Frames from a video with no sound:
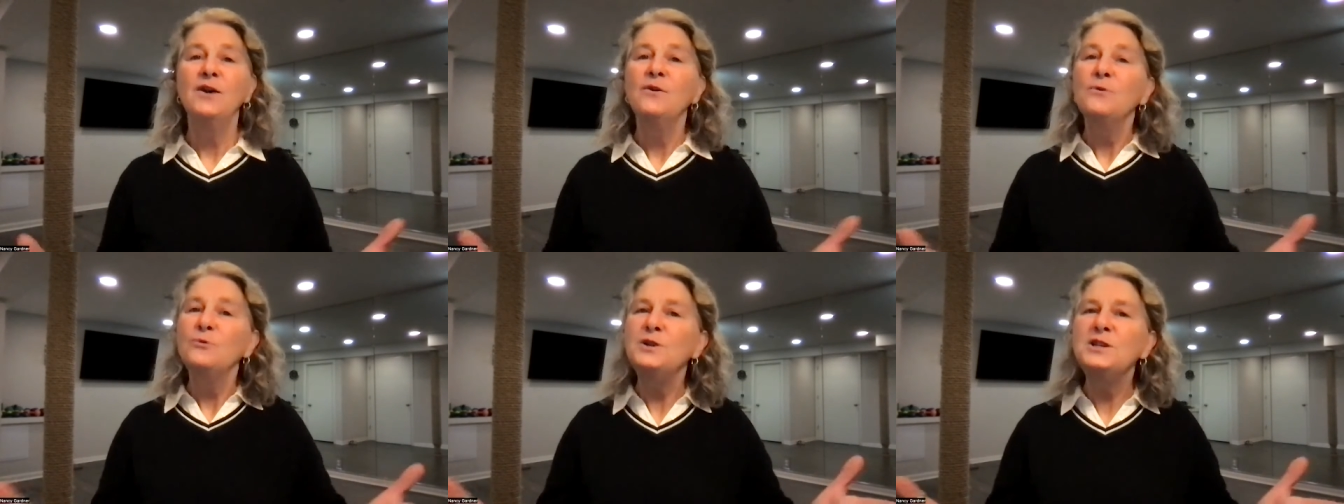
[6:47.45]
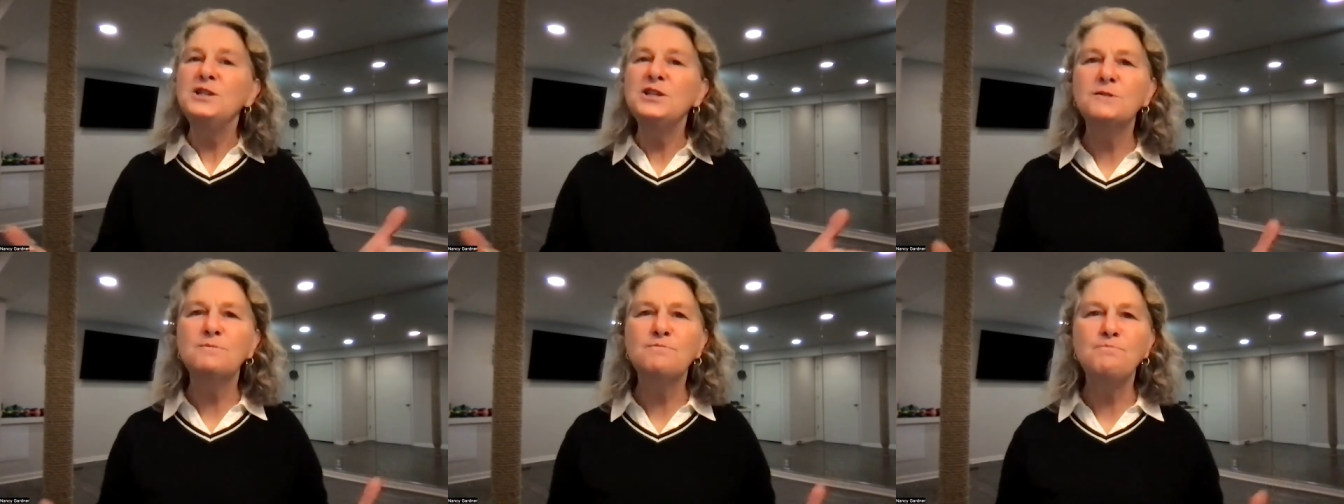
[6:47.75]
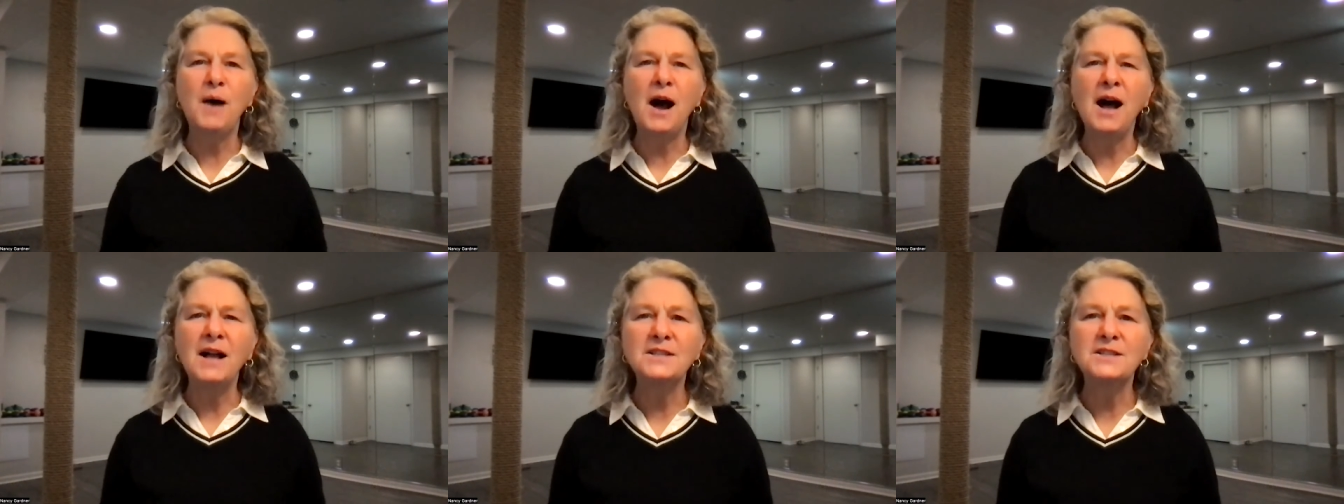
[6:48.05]

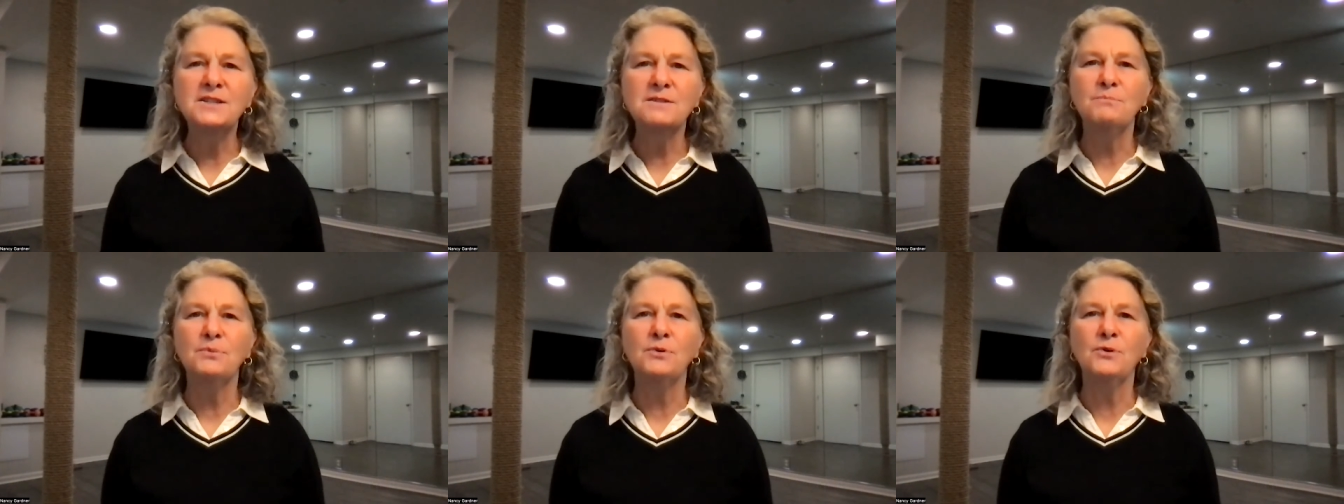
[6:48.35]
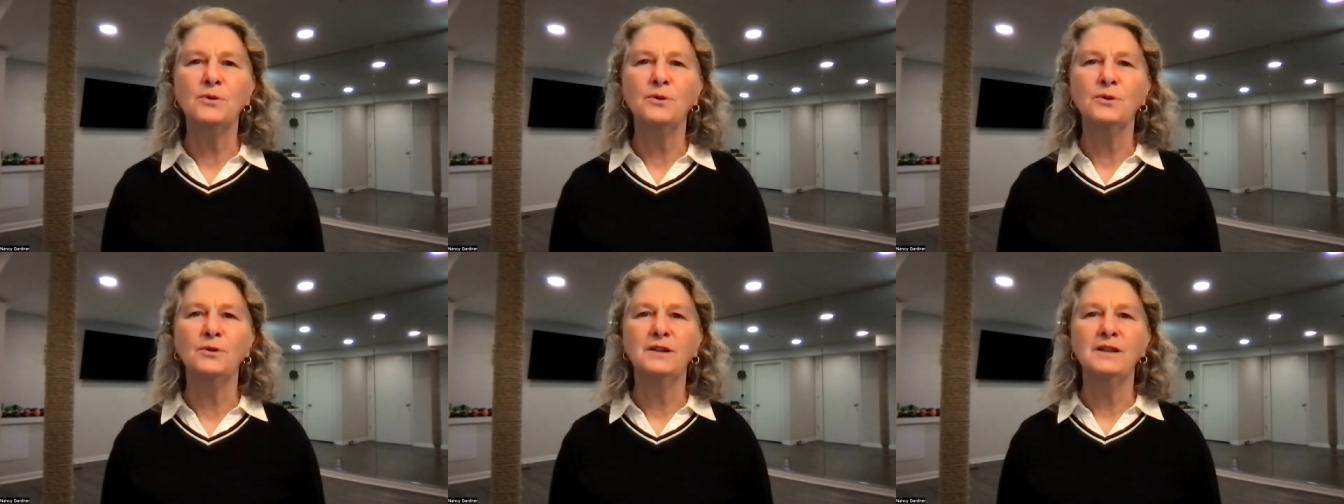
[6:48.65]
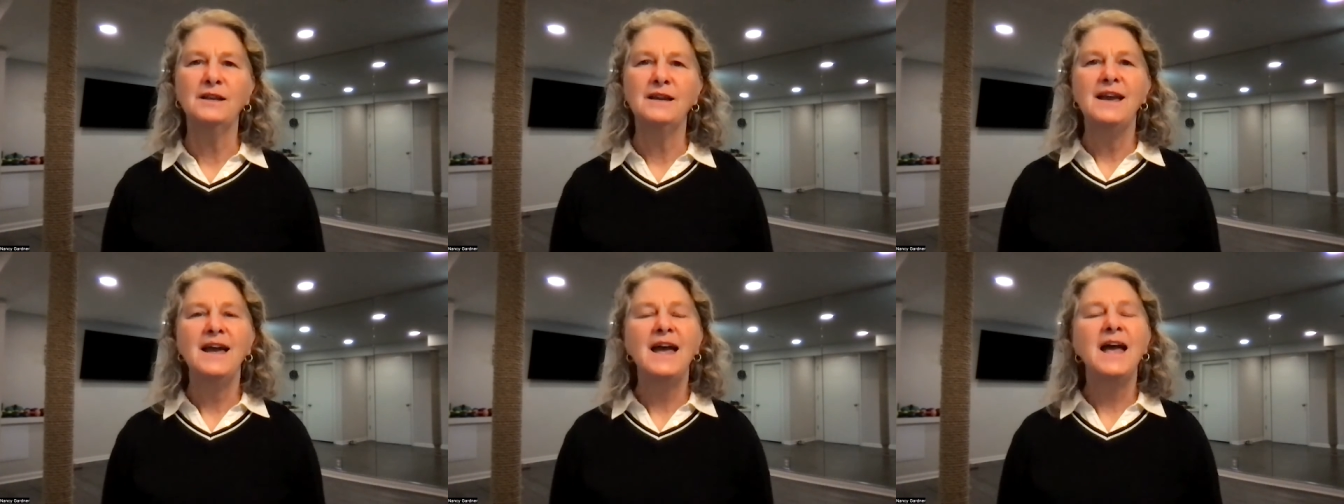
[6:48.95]

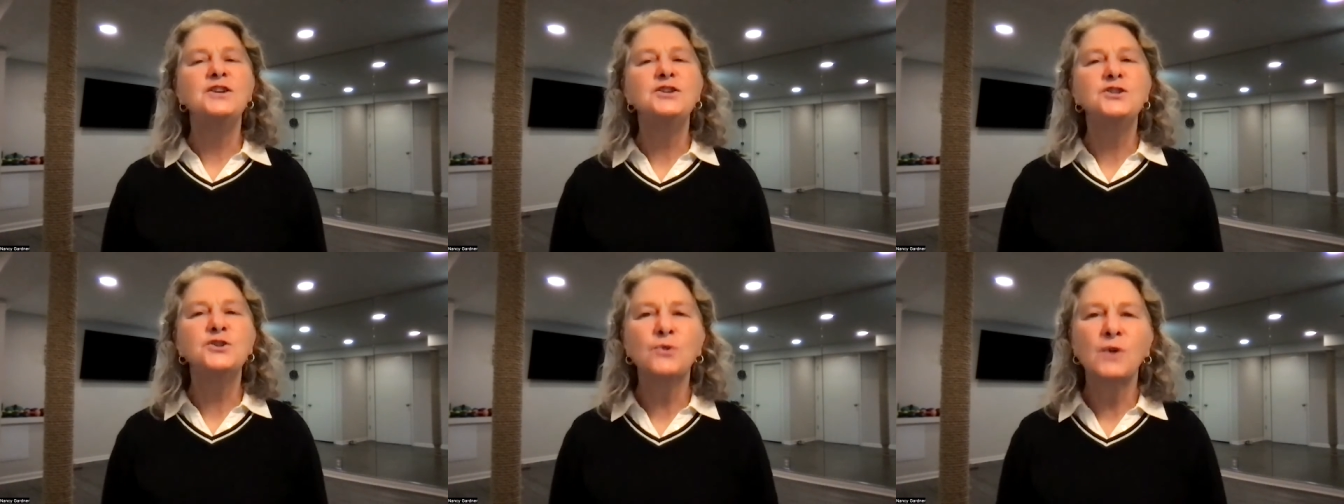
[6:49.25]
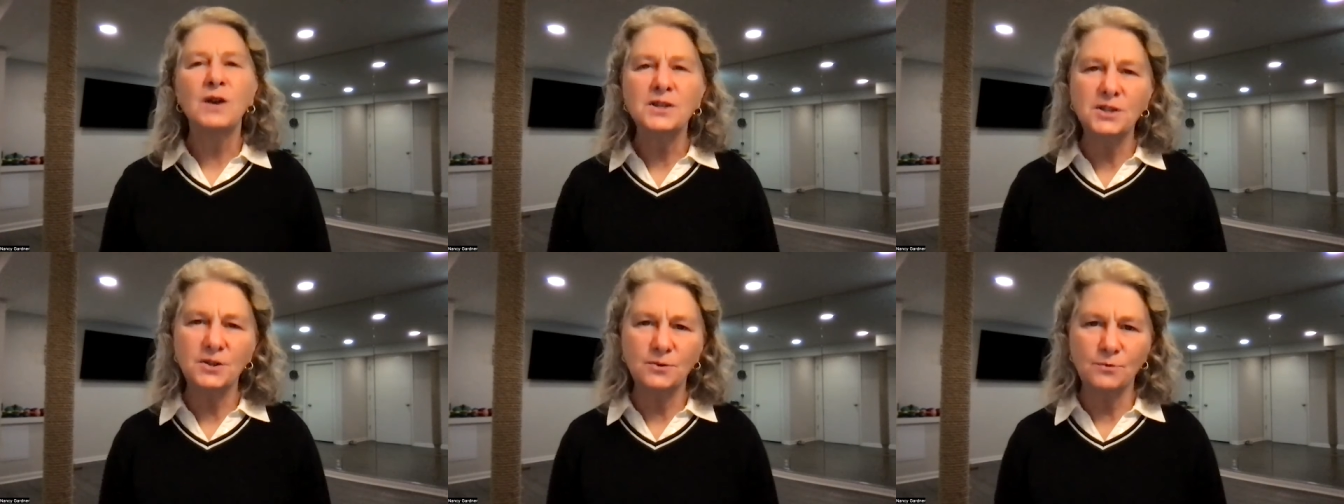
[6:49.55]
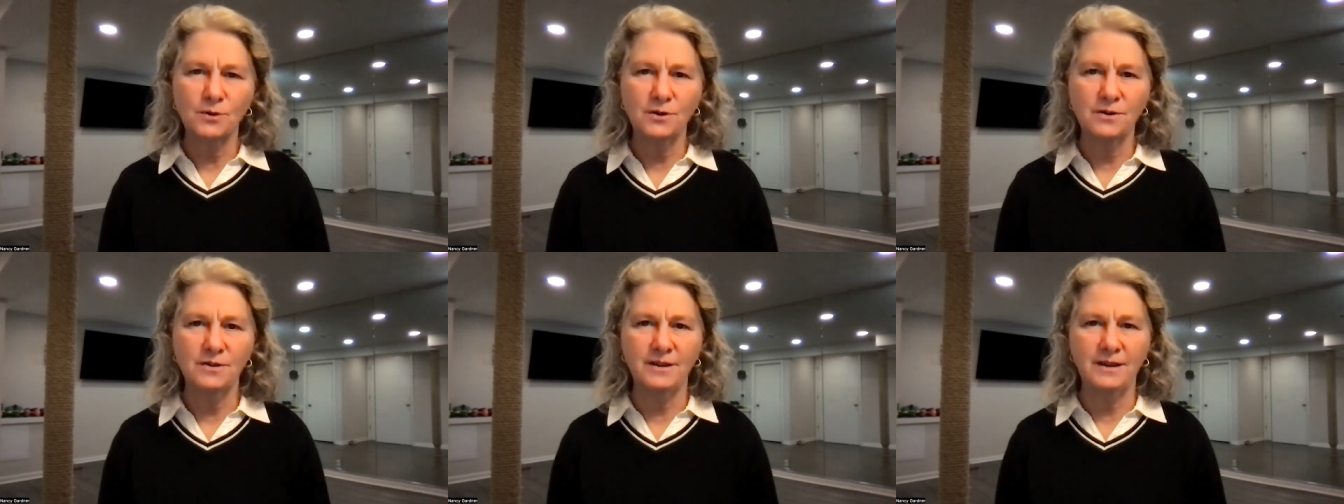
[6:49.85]
responsible, and
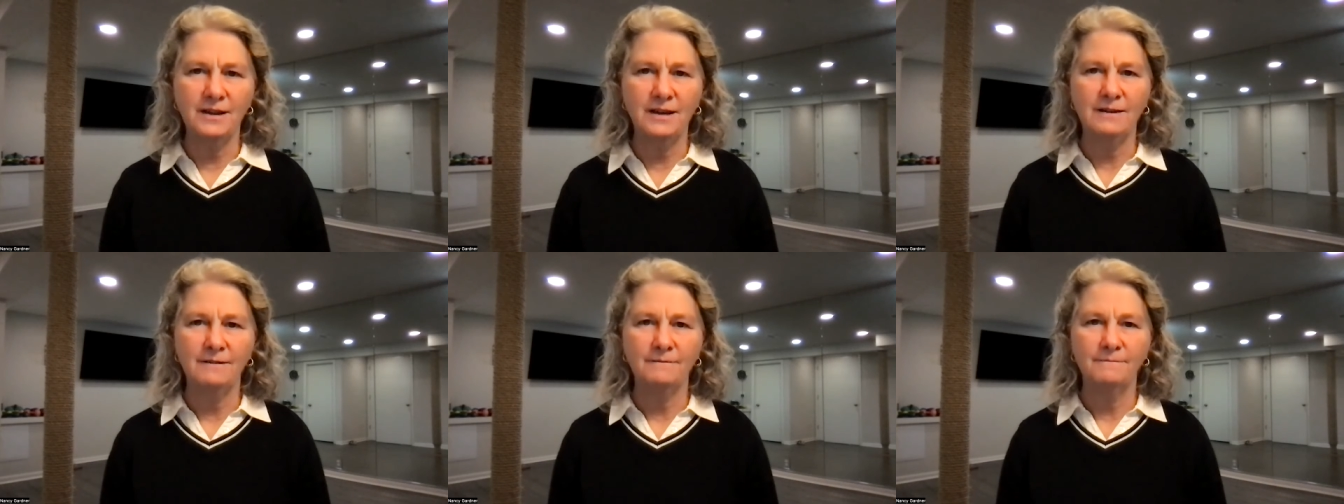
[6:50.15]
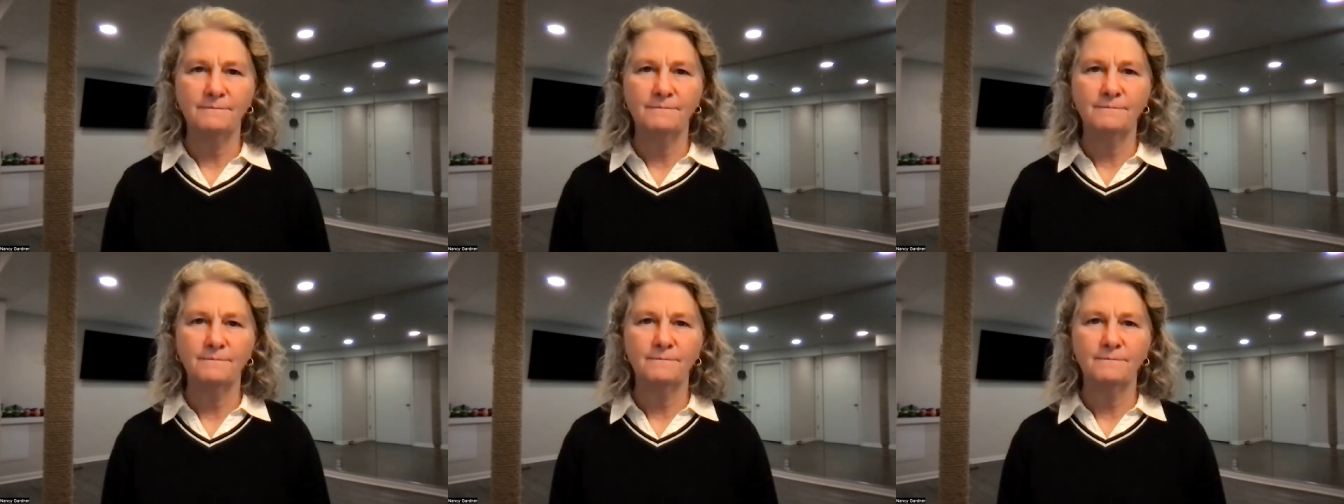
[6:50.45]
trustworthy.